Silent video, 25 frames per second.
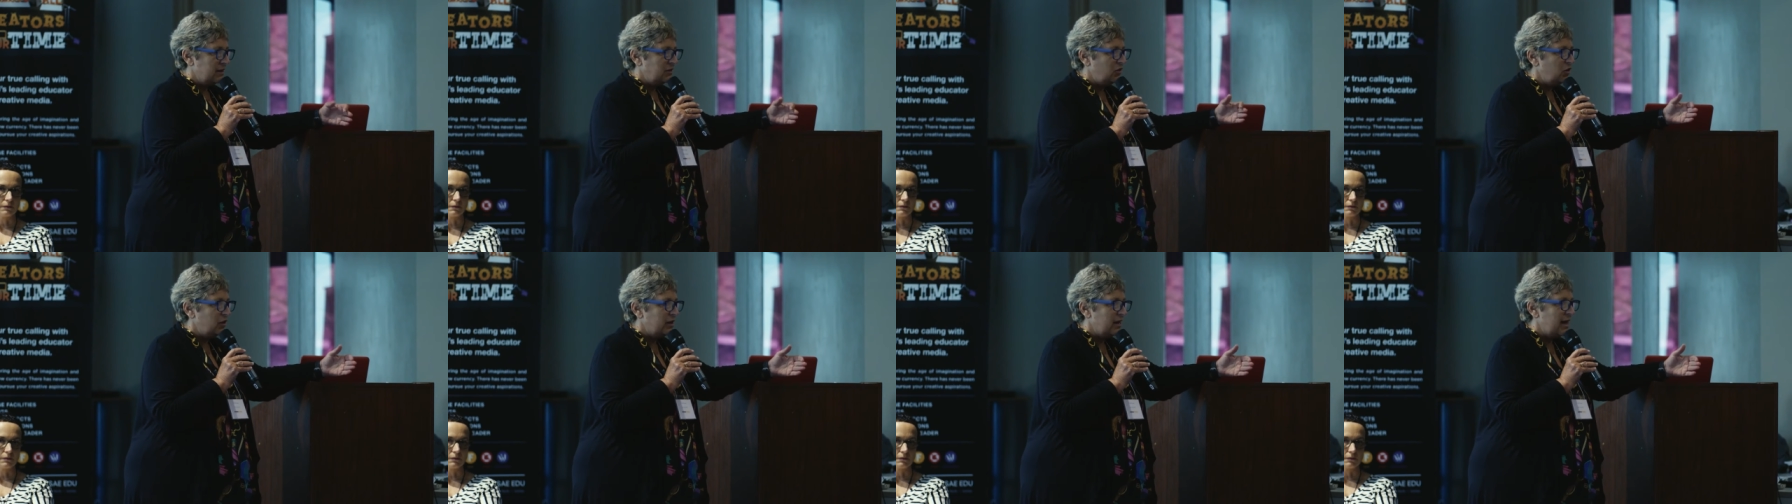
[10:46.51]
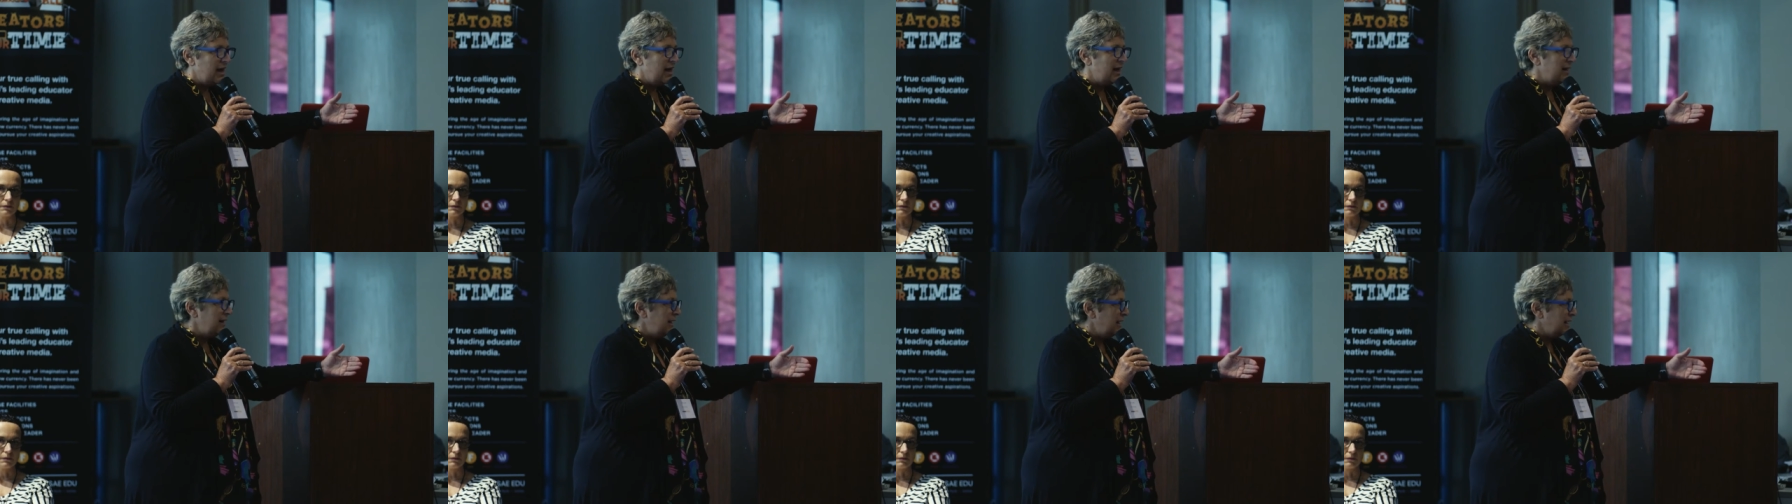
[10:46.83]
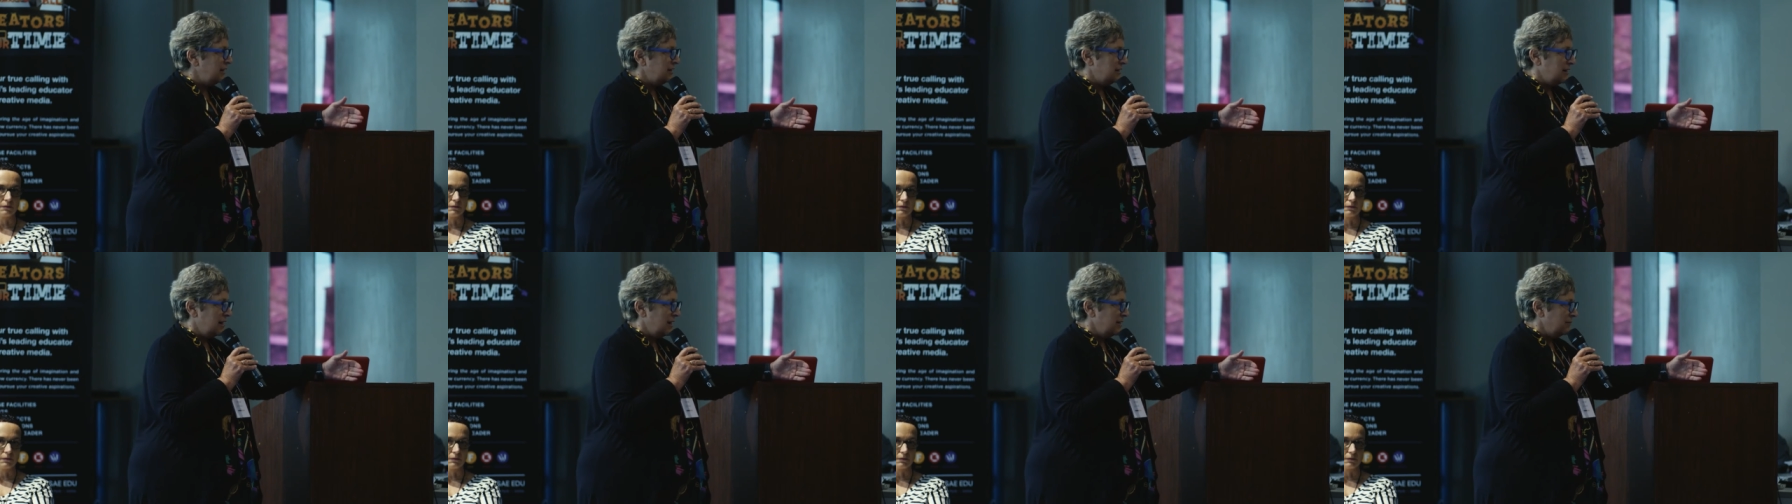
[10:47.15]
and you can't
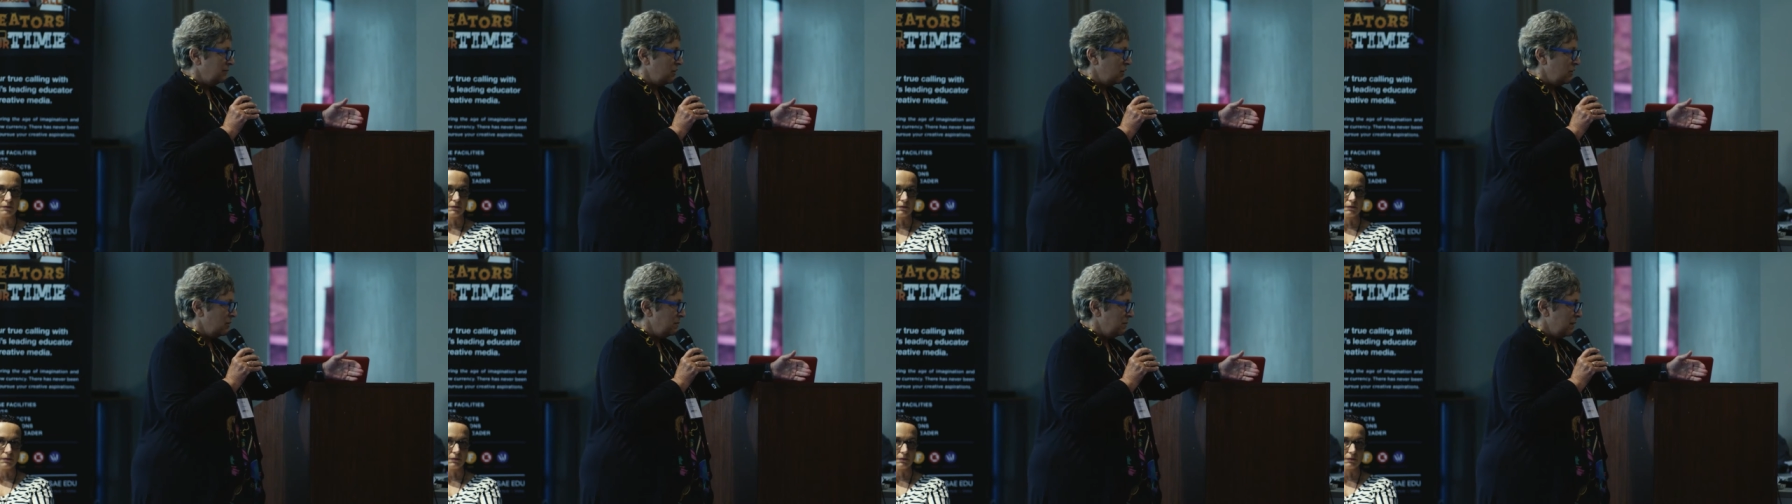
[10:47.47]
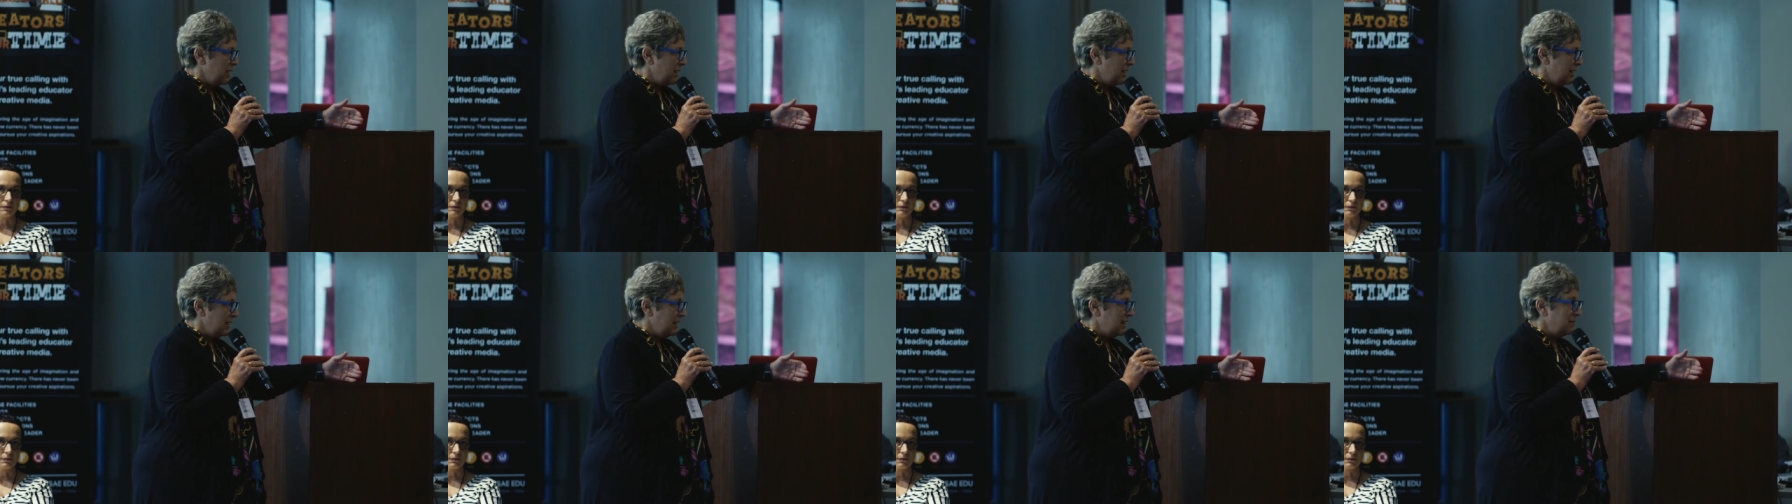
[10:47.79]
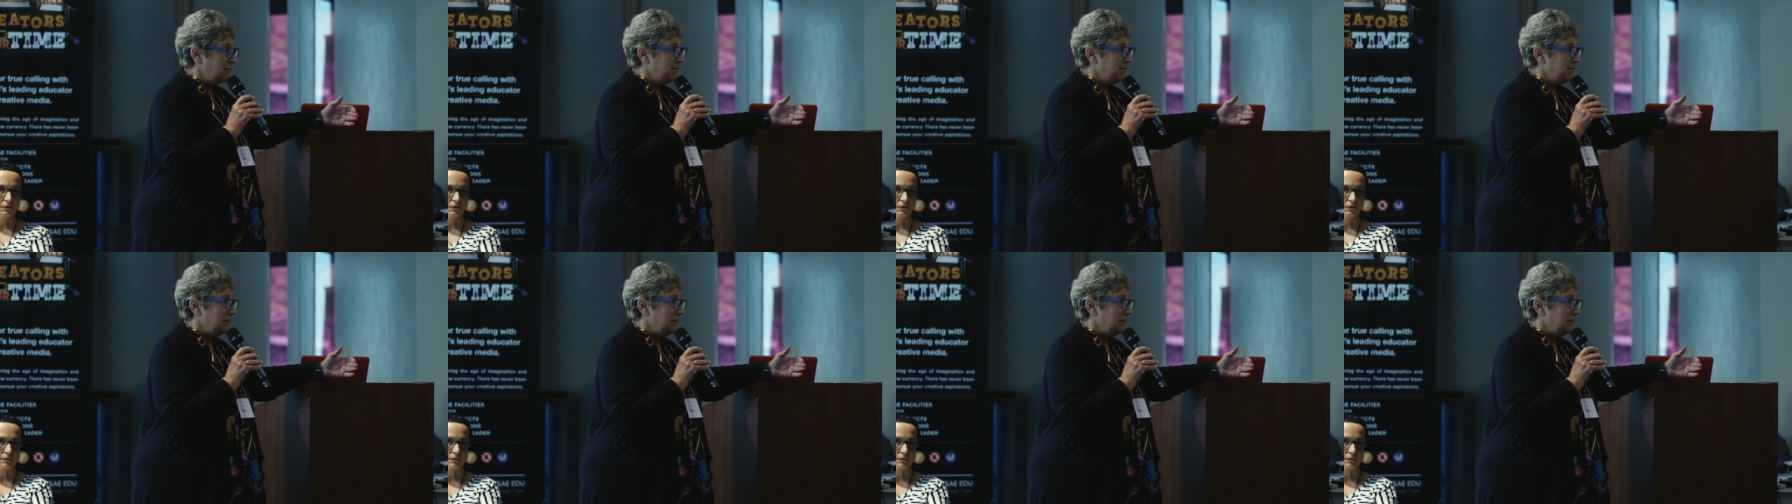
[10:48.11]
let time go by.